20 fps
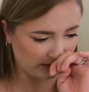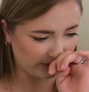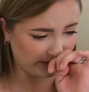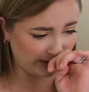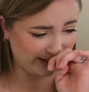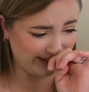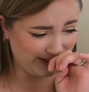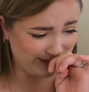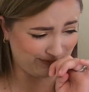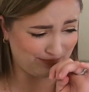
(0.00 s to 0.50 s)
I
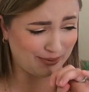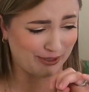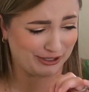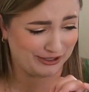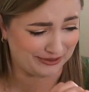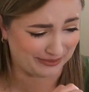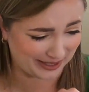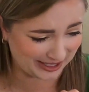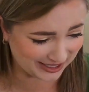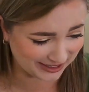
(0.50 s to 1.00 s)
just
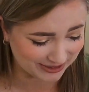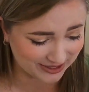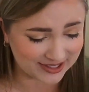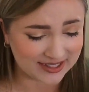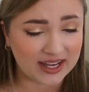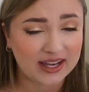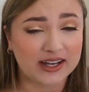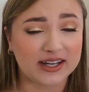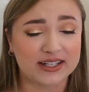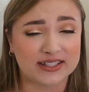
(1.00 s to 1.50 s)
burnt my nose.
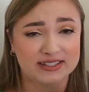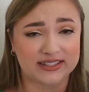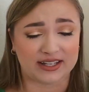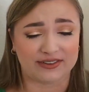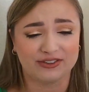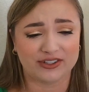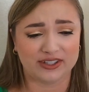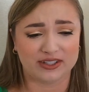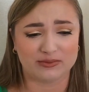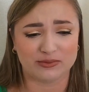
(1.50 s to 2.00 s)

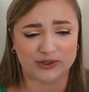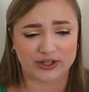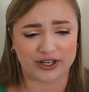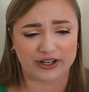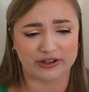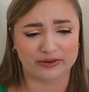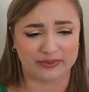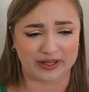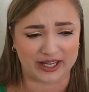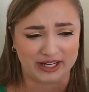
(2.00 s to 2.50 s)
Definitely more
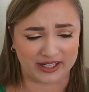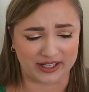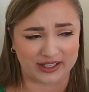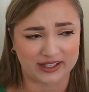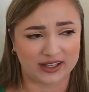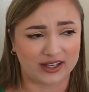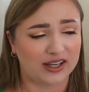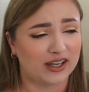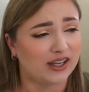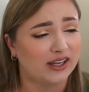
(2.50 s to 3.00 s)
aromatic.